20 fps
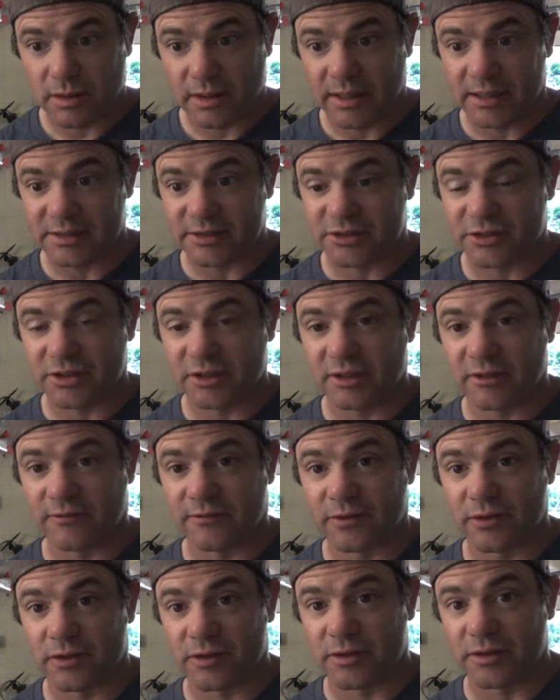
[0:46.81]
and see
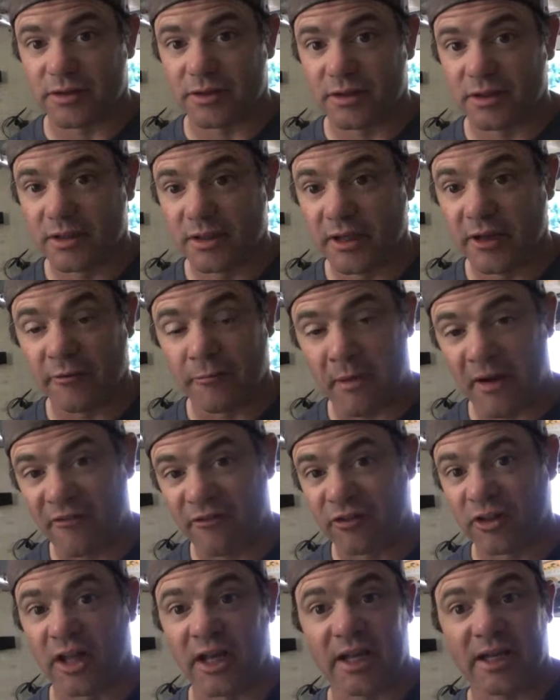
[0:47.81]
if my
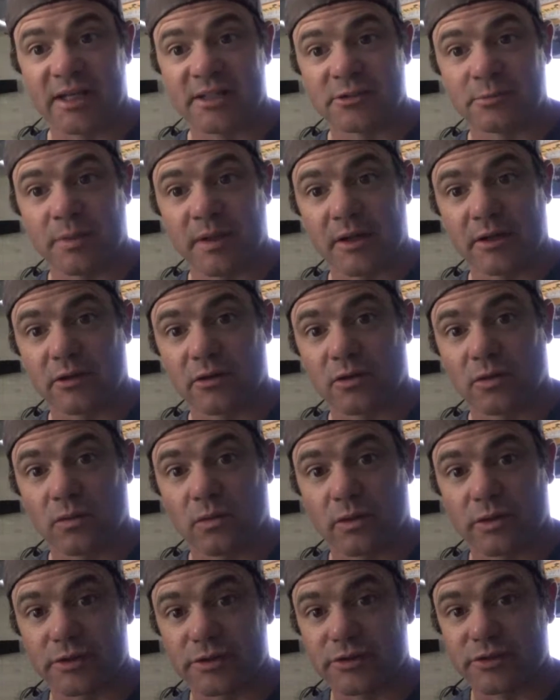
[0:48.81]
flying is better or
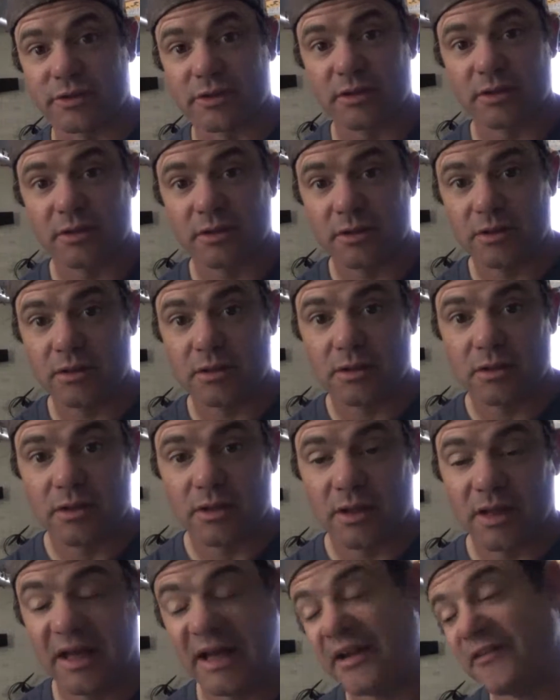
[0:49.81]
worse.
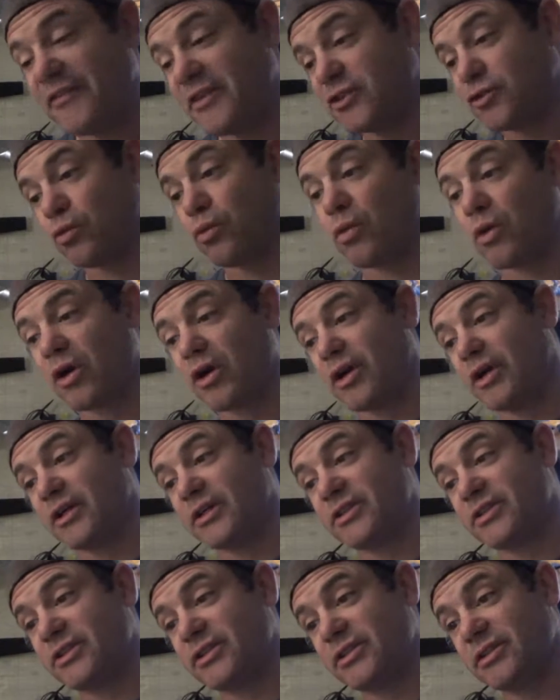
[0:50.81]
And if it's
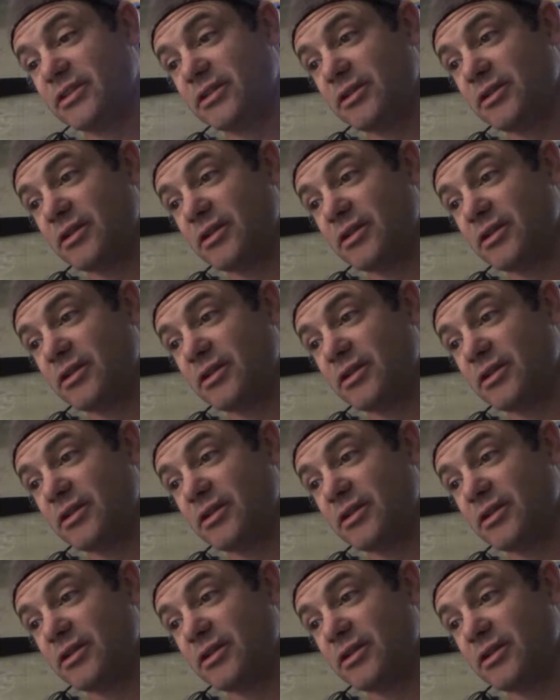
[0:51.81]
worse